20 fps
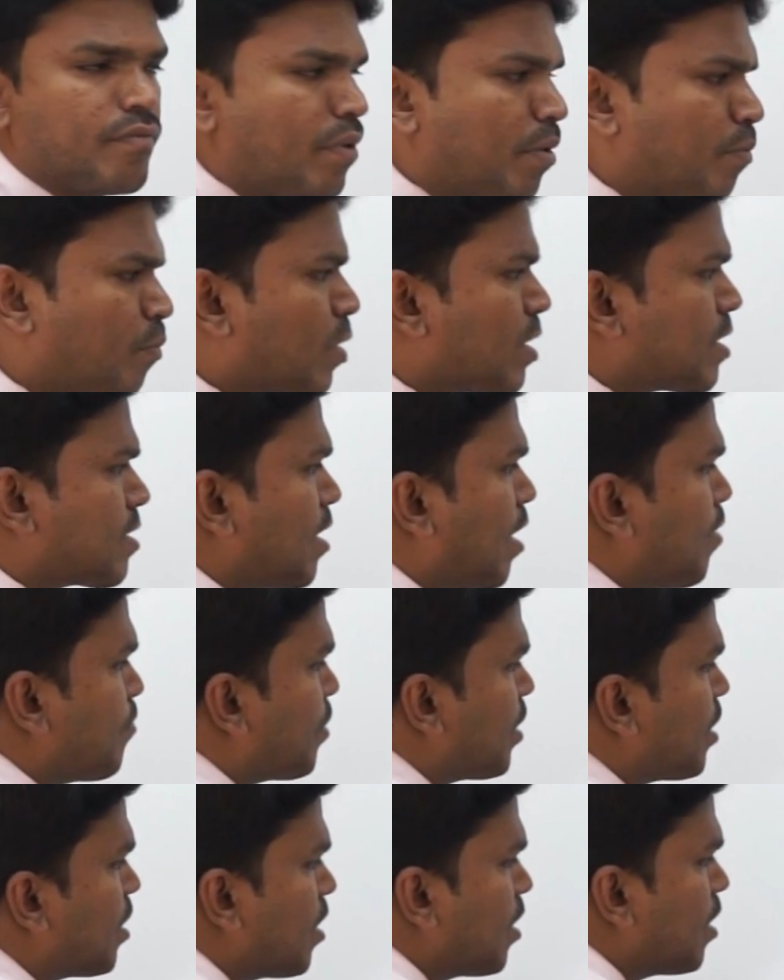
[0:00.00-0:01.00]
One more
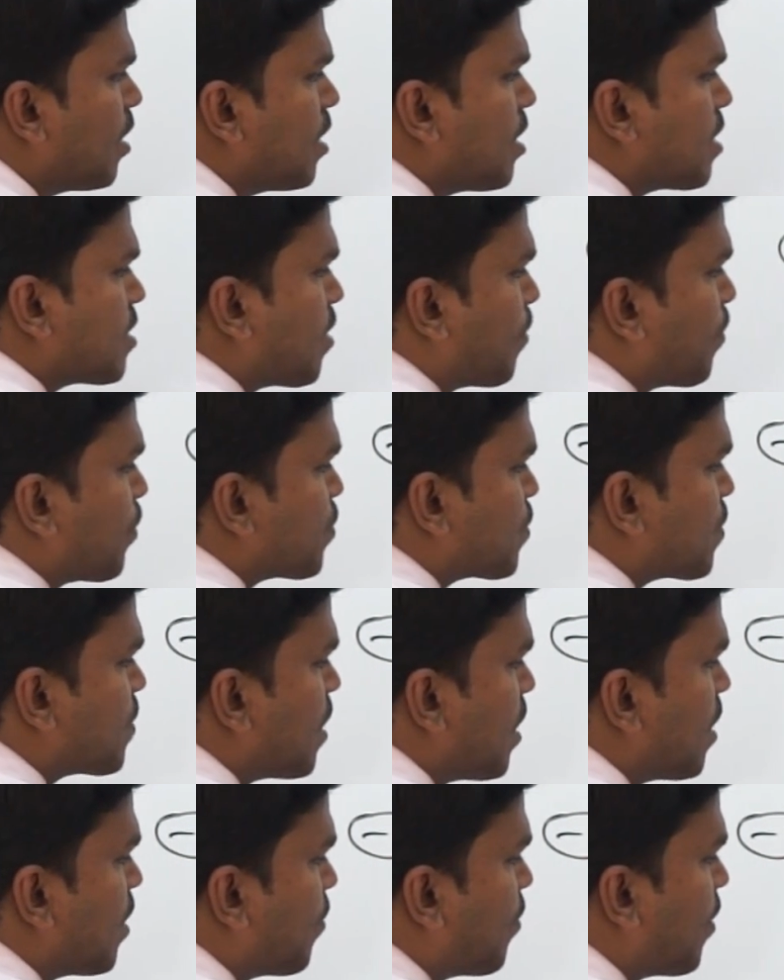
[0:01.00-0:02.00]
example. Suppose
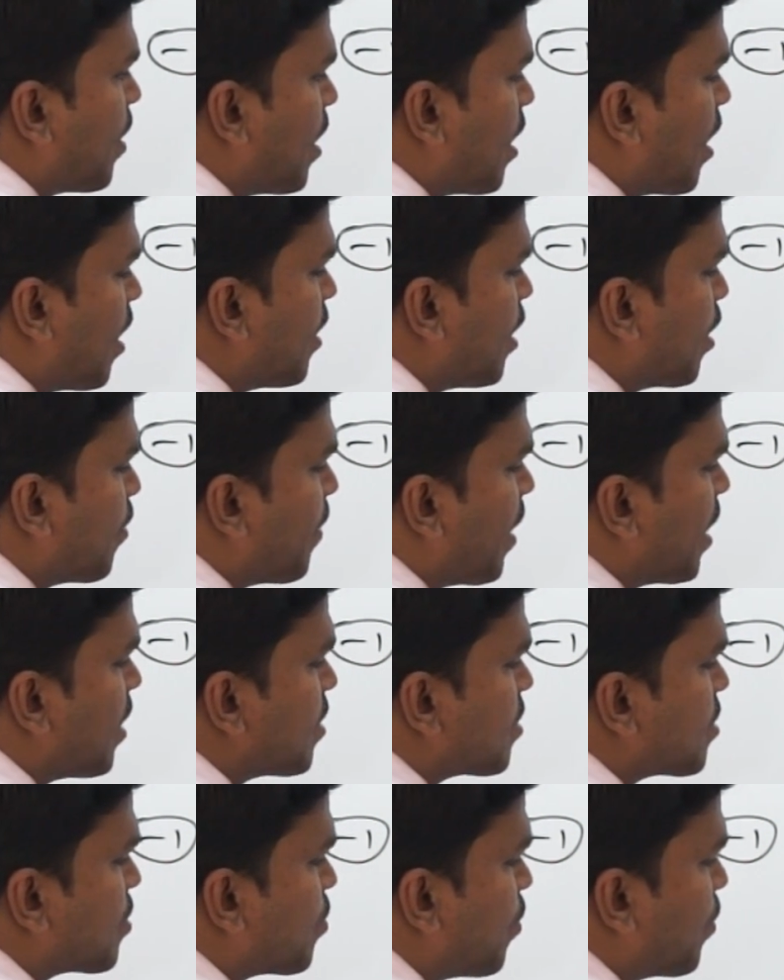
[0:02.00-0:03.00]
three hundred
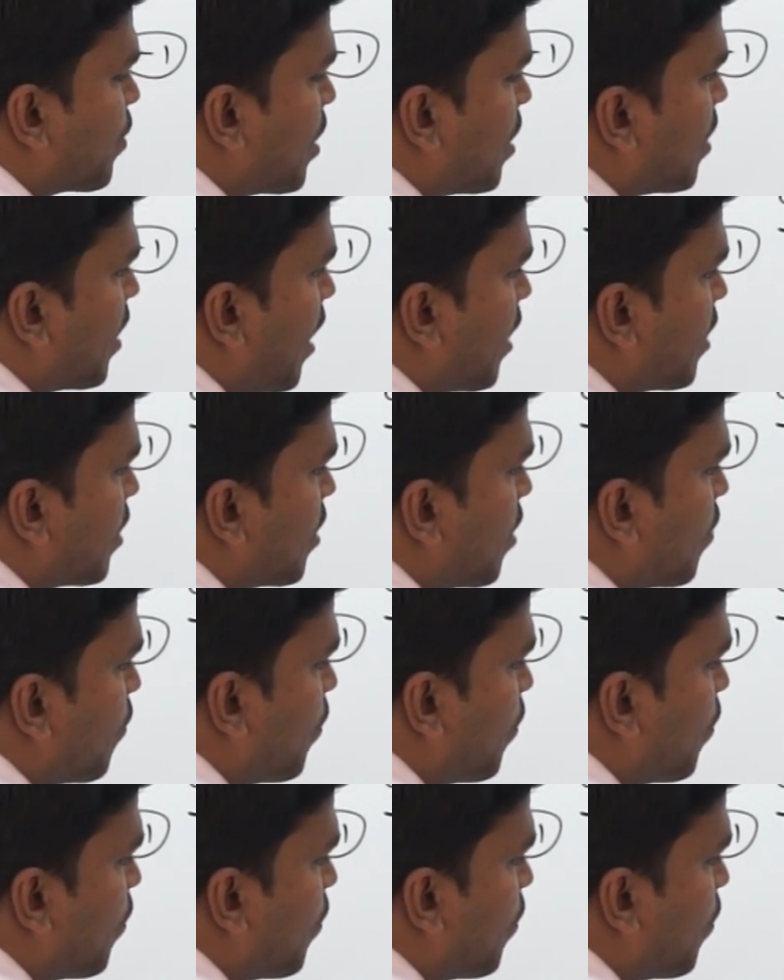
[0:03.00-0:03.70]
minus twenty-nine.